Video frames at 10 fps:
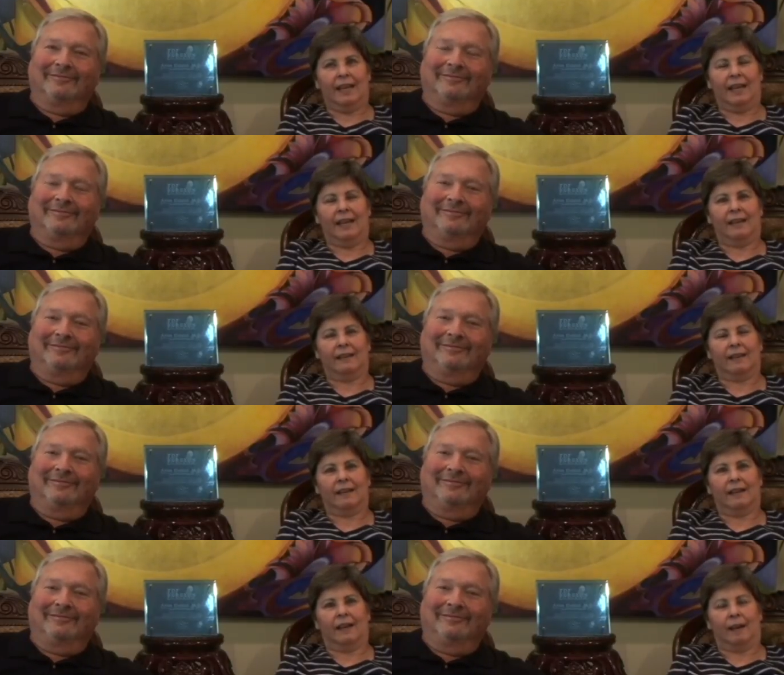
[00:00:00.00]
Speaker 1: and
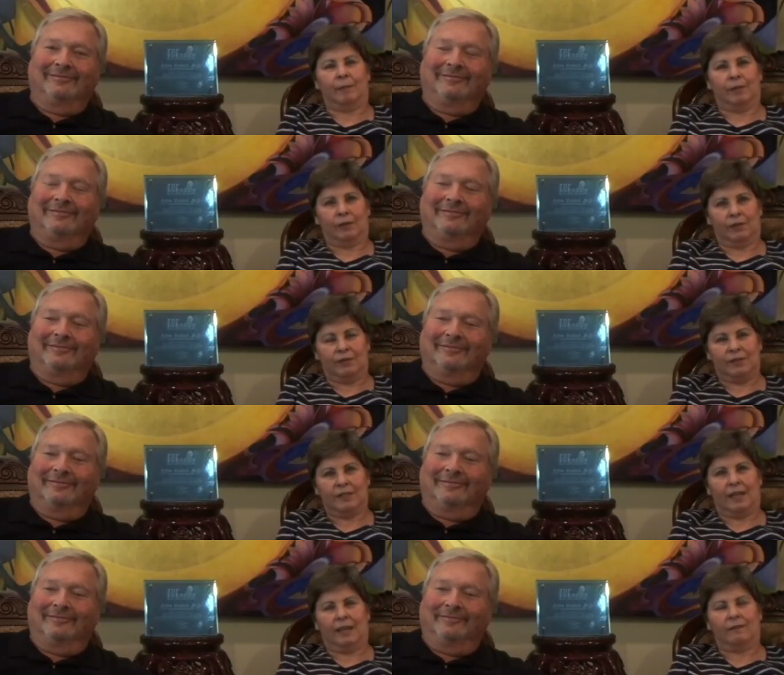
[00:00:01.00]
I'm a nurse.
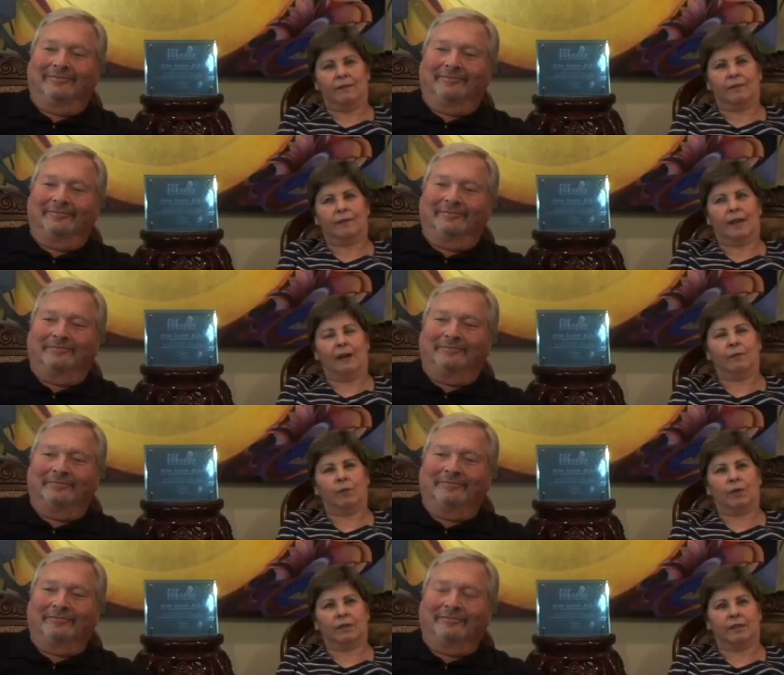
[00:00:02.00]
I've, I've
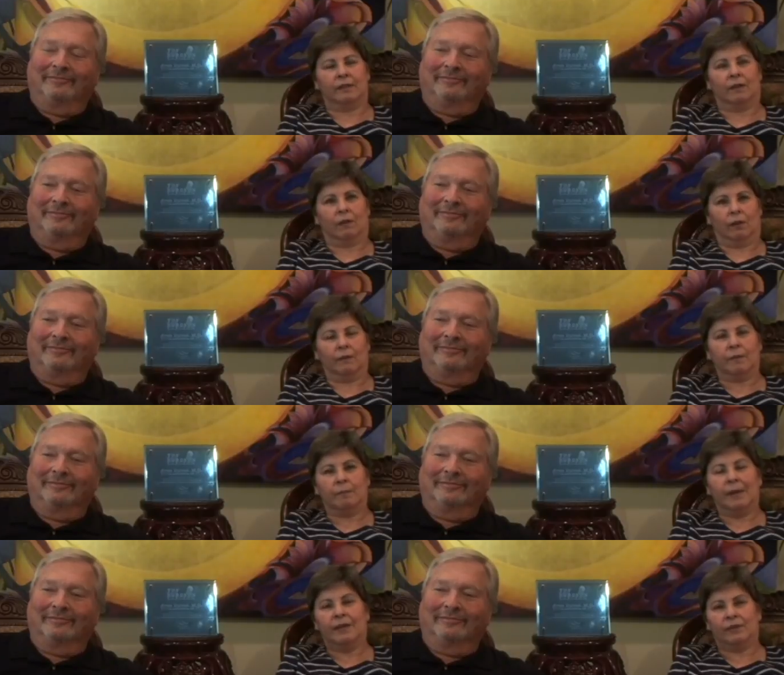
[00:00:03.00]
worked in all of the
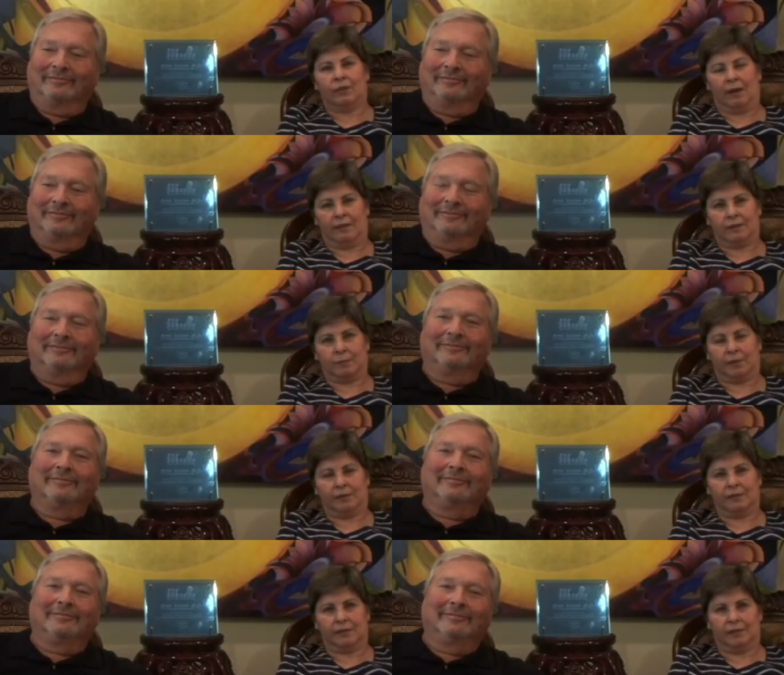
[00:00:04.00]
major
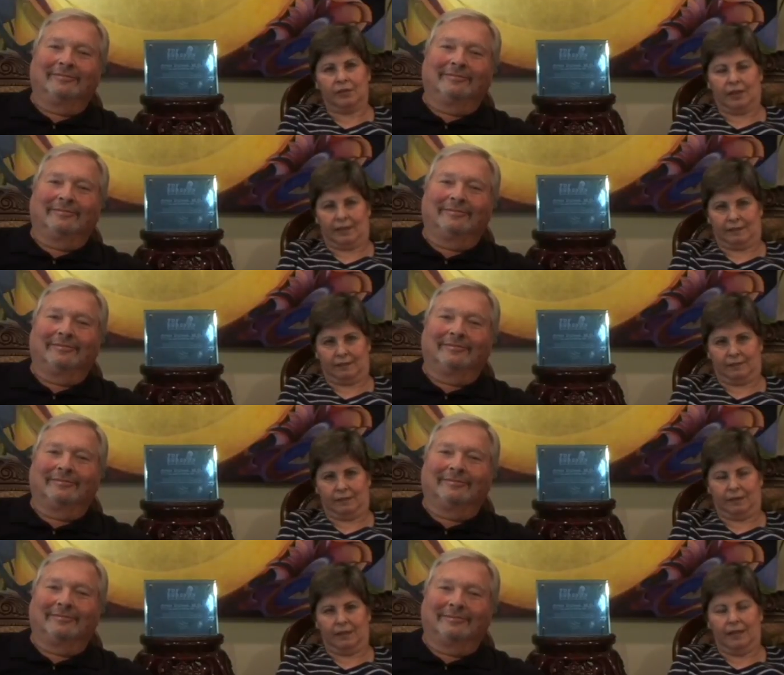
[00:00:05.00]
hospitals in
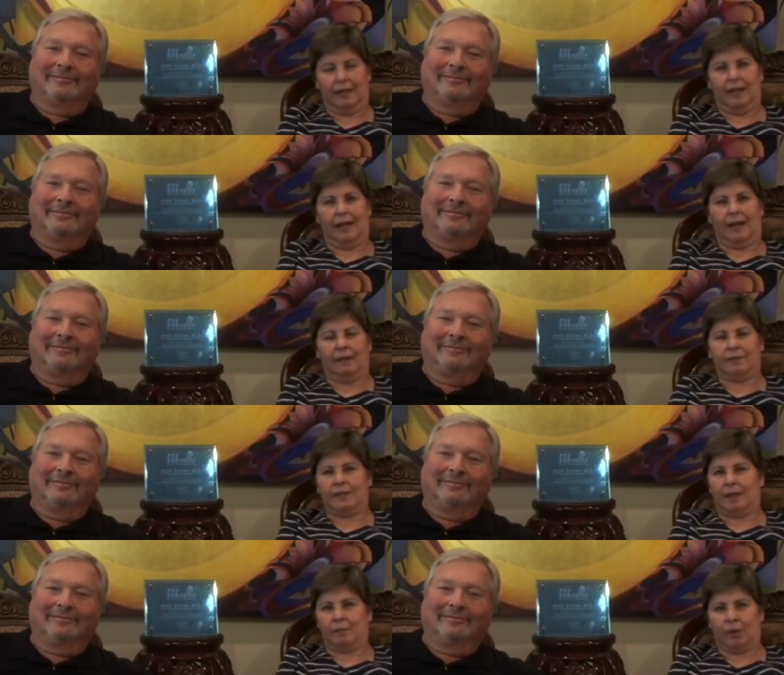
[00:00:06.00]
Jacksonville. I've
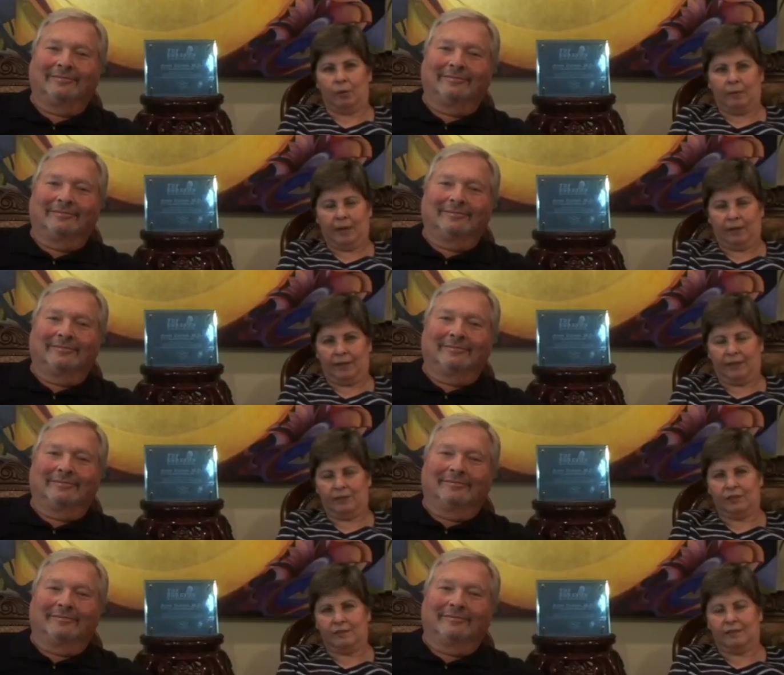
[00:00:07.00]
set up home health
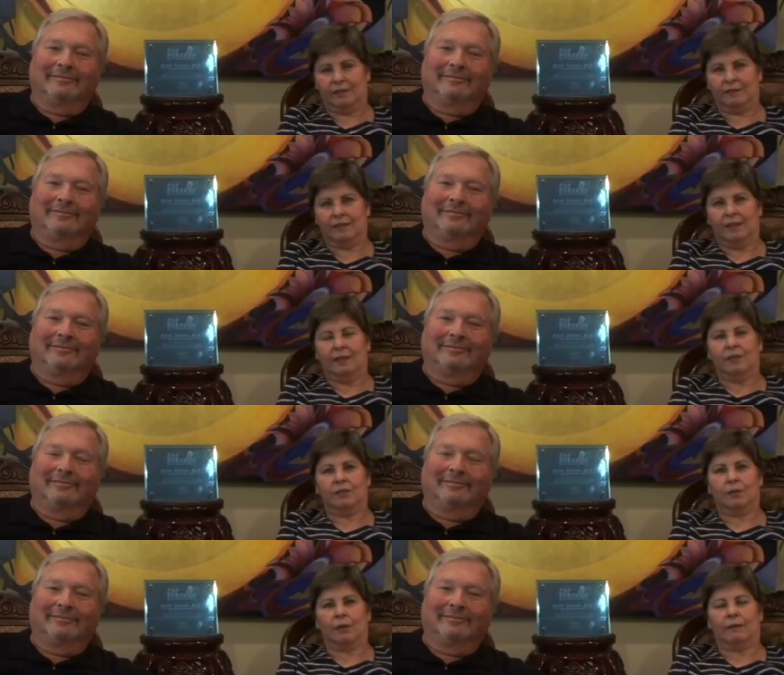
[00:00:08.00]
agencies,
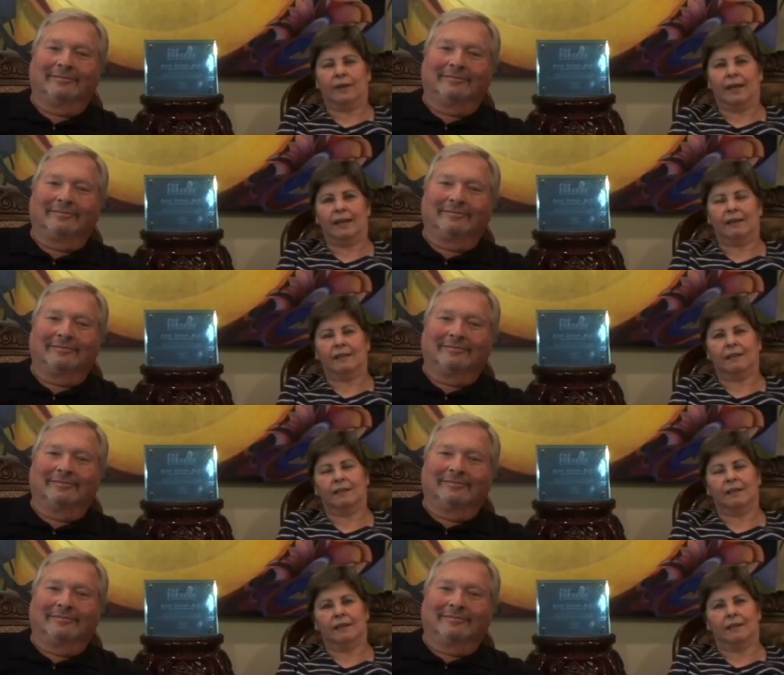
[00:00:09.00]
so I've had
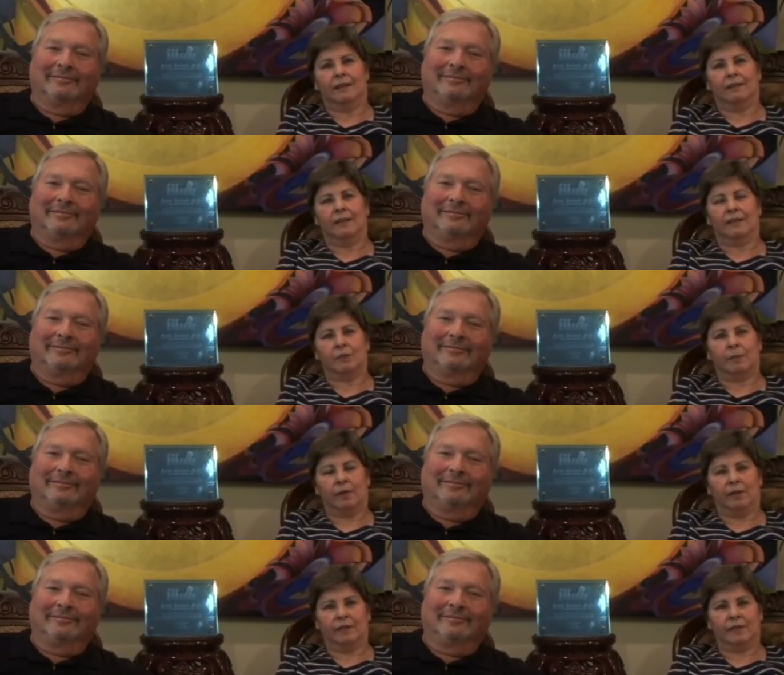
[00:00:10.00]
the
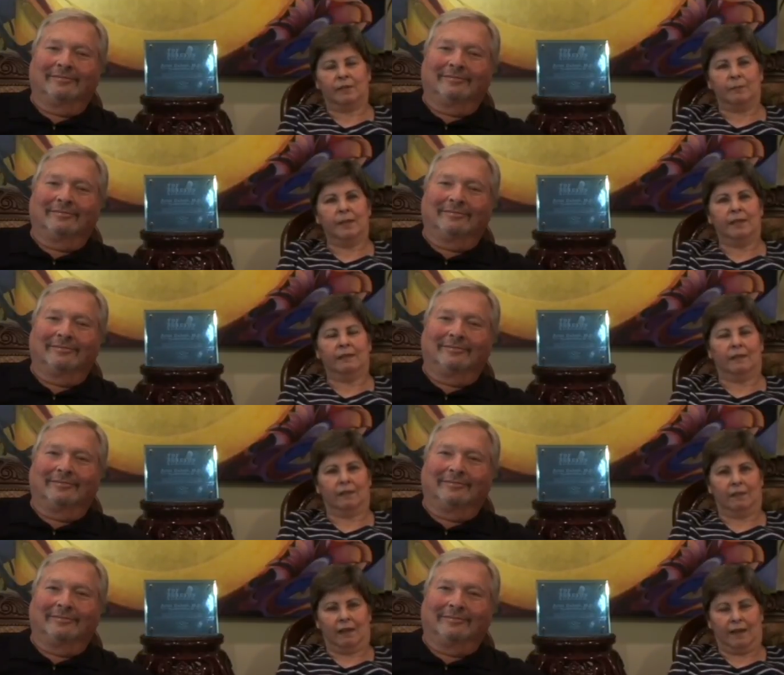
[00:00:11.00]
experience of meeting
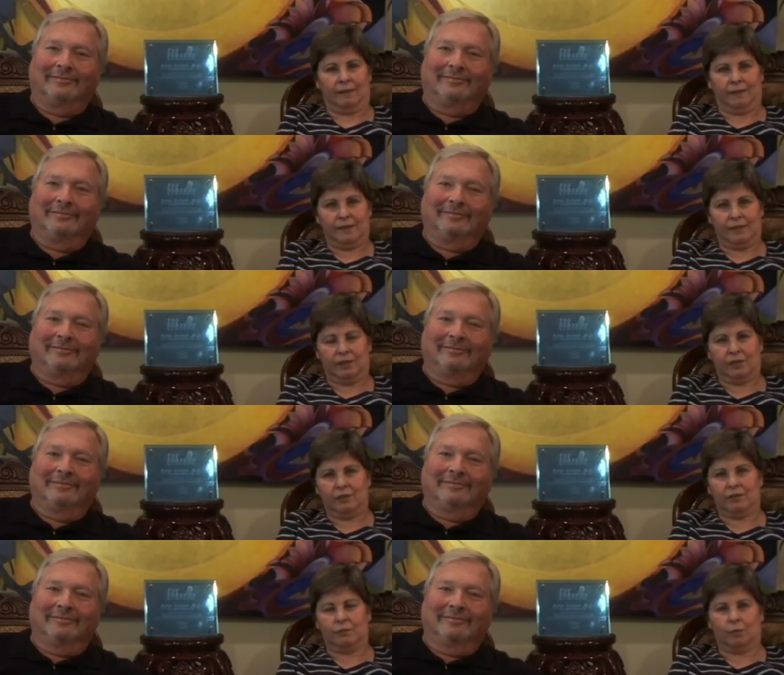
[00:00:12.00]
a lot of
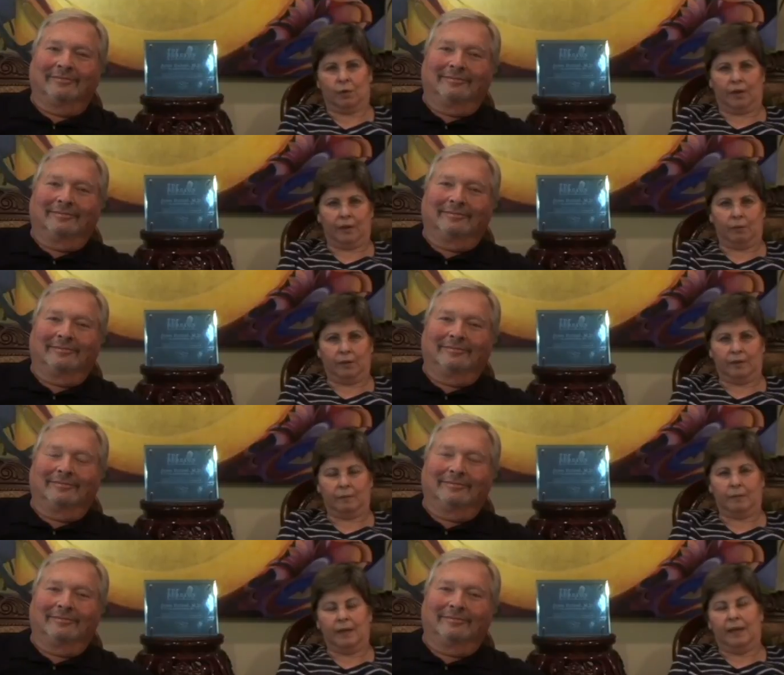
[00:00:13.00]
physicians, working with
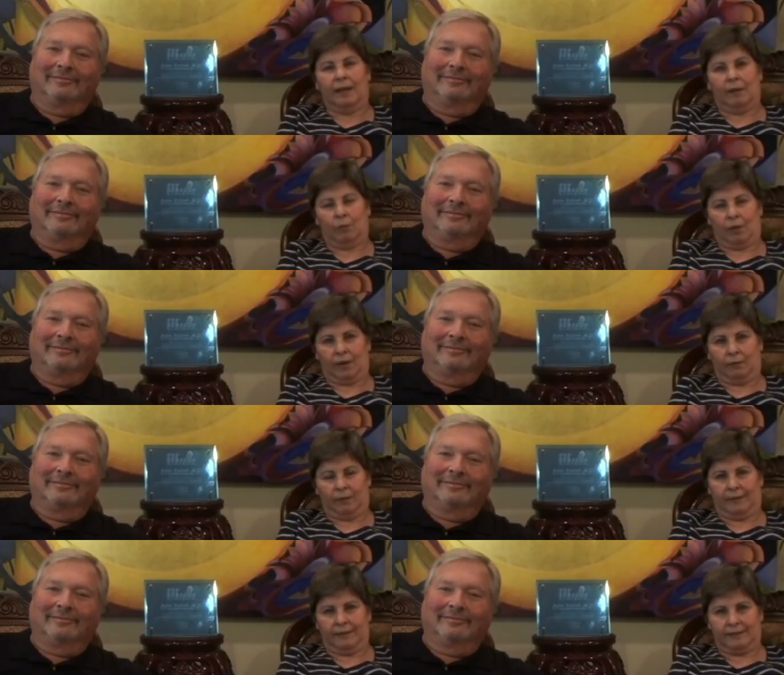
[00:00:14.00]
them, and working
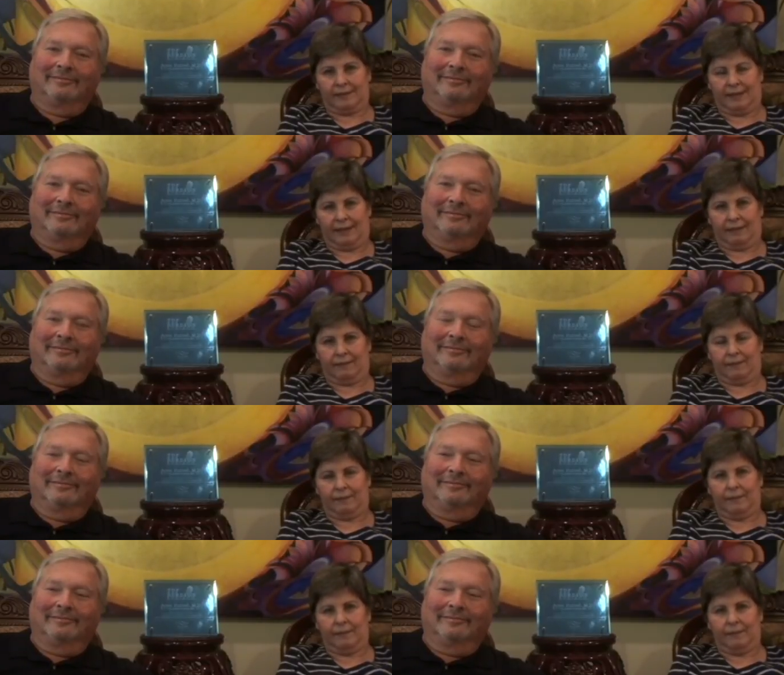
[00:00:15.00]
with their staff.